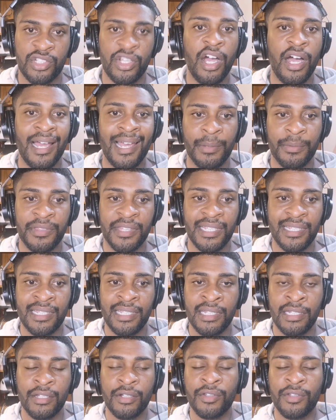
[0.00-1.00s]
can't help
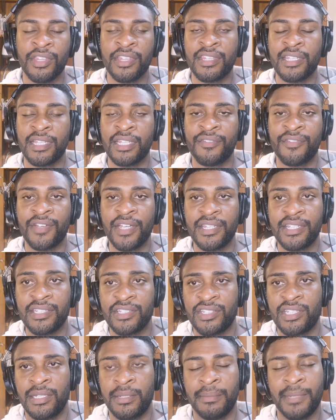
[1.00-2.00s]
thinking, other than the fact
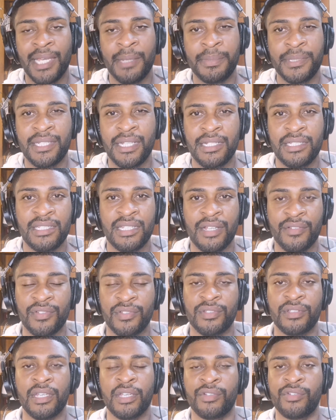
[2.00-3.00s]
that she may potentially have
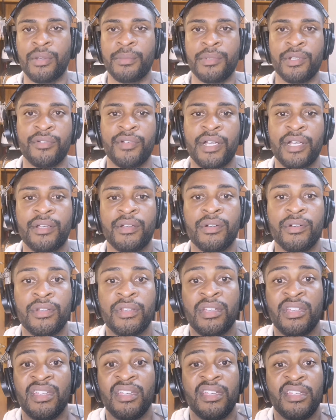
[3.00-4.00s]
a criminal
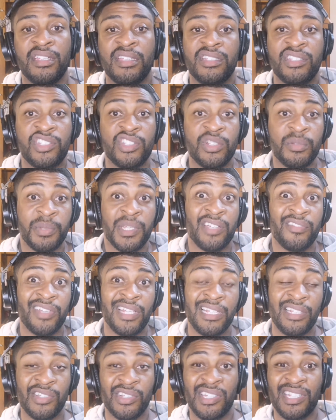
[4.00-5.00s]
record, she'll be a
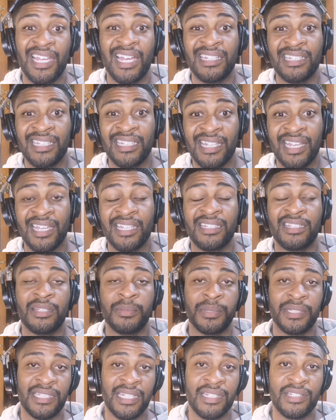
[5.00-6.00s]
really good candidate
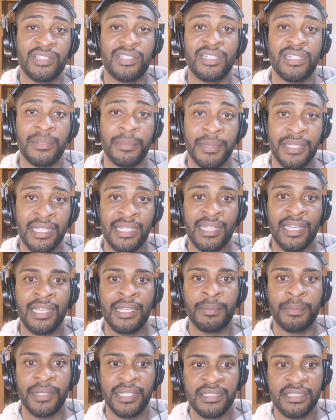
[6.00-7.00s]
to potentially be
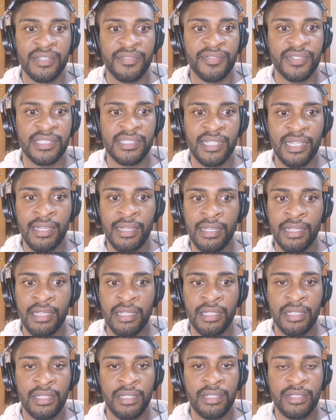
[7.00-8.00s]
a police officer.
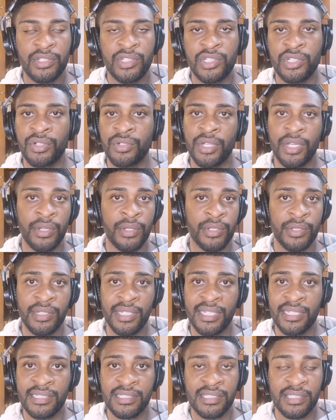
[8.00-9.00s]
She'll know
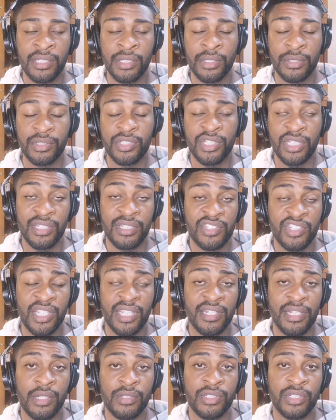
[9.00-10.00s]

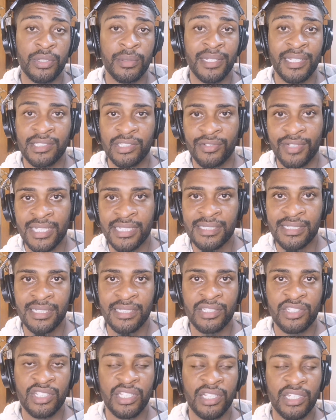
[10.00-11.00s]
she knows who needs
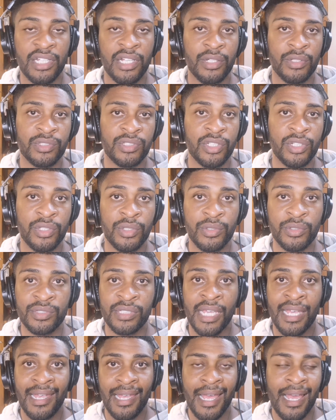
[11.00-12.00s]
arresting. She knows
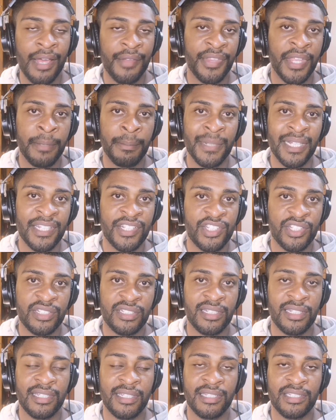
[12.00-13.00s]
who's out there
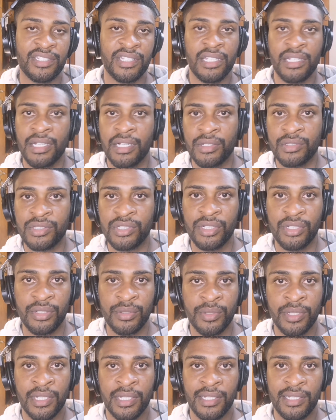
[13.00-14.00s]
maliciously. She knows
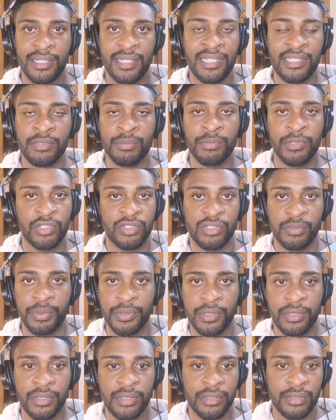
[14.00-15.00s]
who needs more
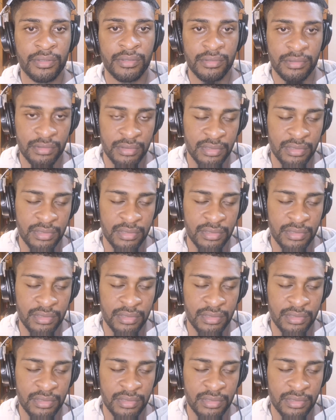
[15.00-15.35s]
support.